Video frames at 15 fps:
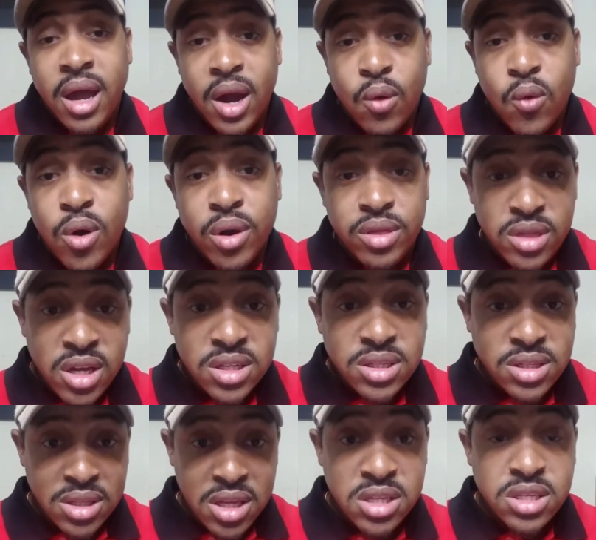or
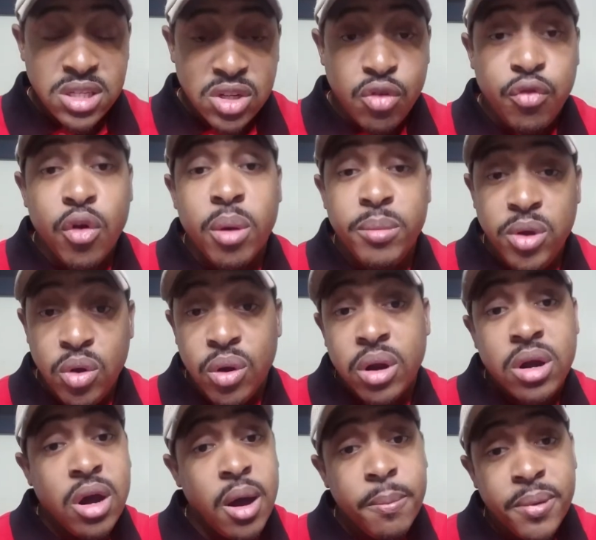this is from your
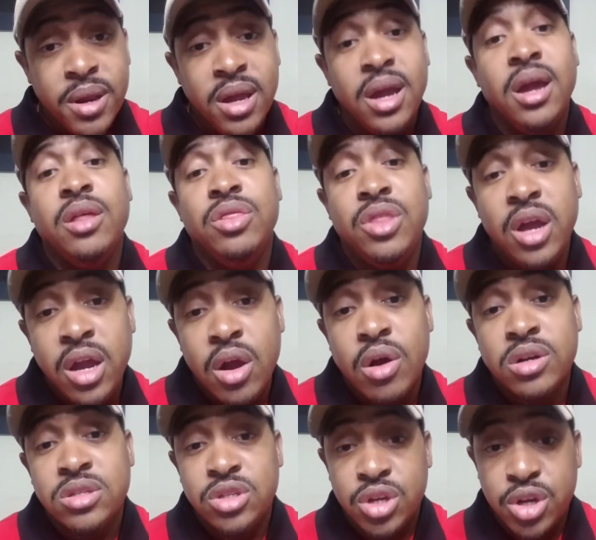company and they
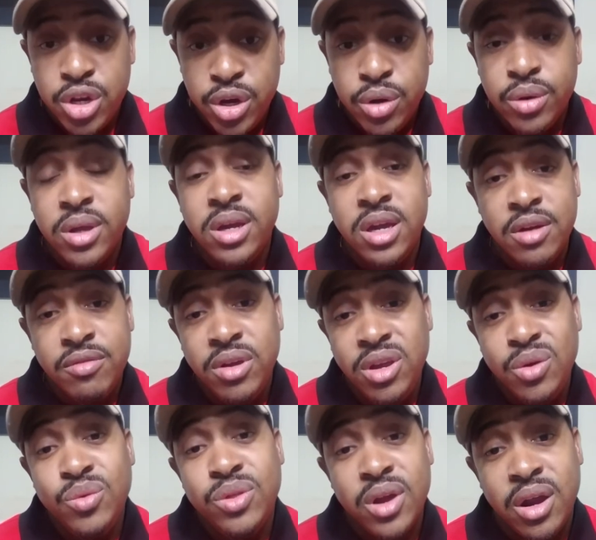are securely giving
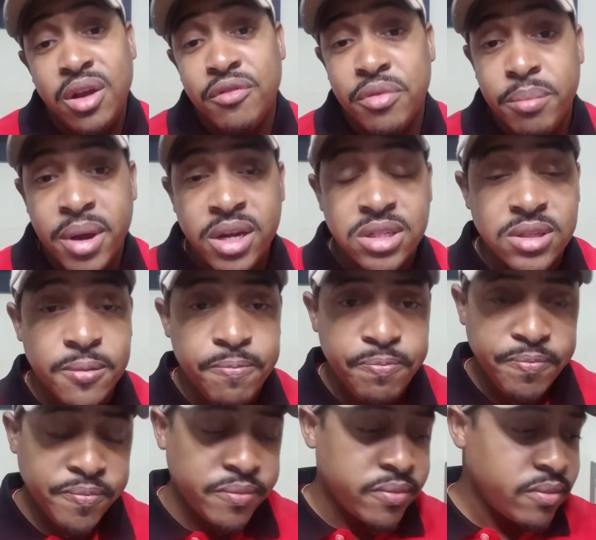you their information.
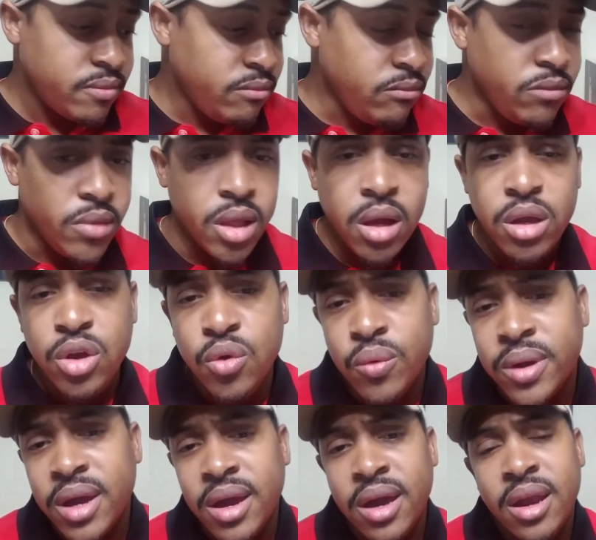You
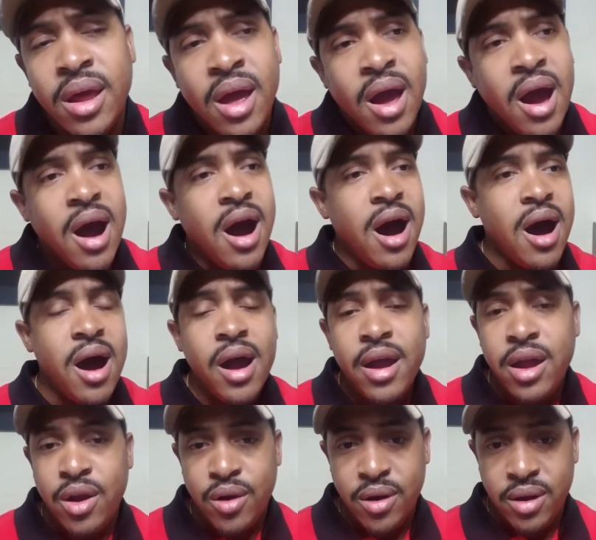can
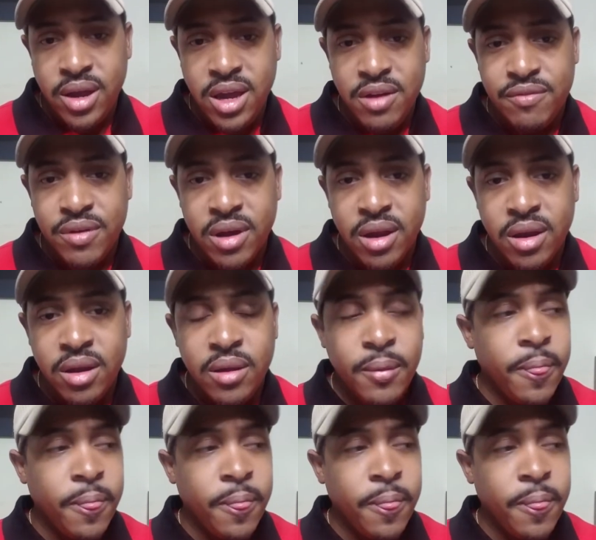hire even